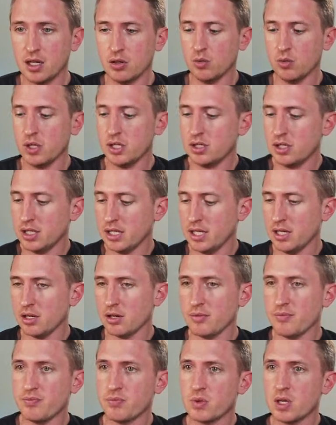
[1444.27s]
style widget
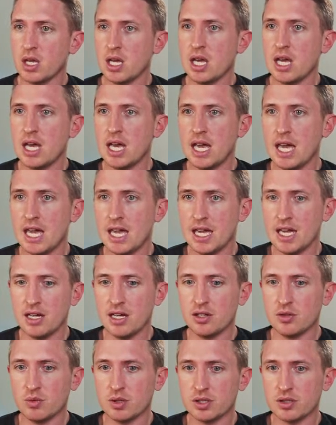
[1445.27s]
here.
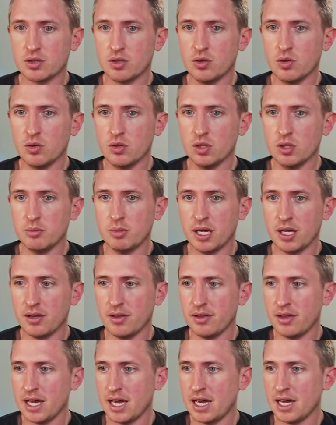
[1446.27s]
And what's cool
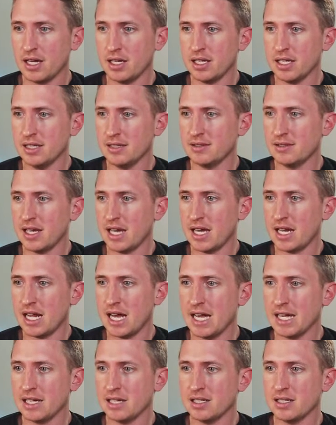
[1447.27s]
about that is that
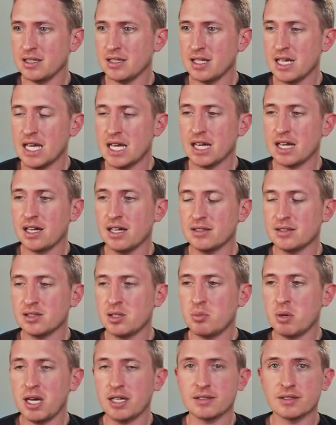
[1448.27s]
I can
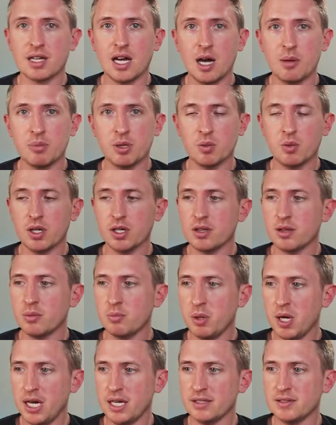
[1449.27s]
customize copy
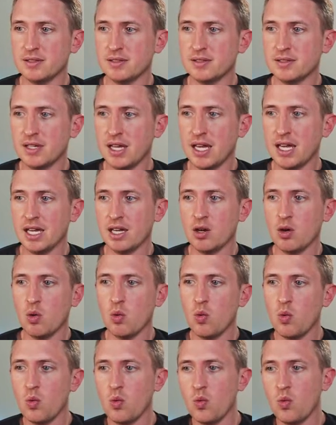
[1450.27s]
with by saying
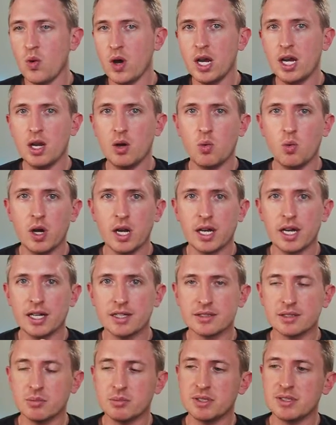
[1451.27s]
what
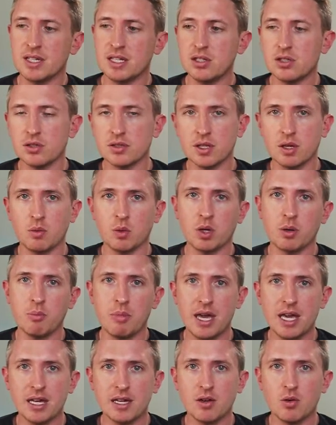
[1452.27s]
customizations I want to
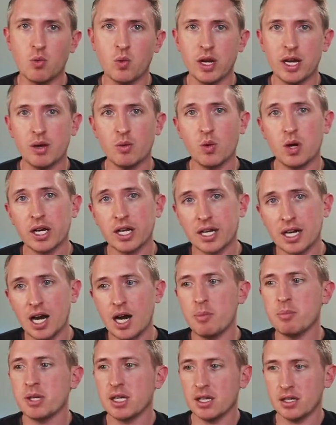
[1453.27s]
make when I want to
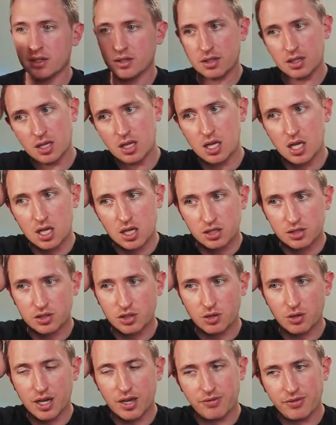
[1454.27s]
copy it.
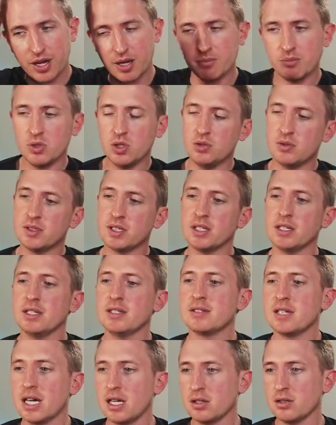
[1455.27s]
So if I'm using
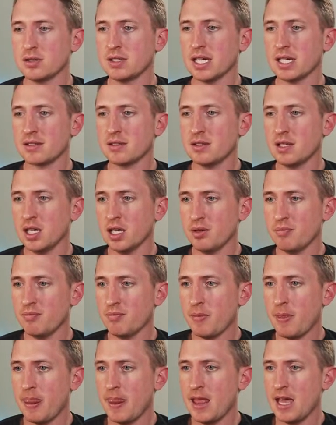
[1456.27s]
the title text
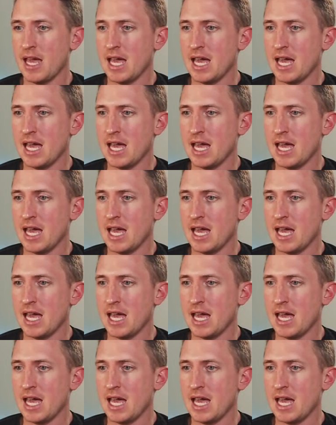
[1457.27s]
theme,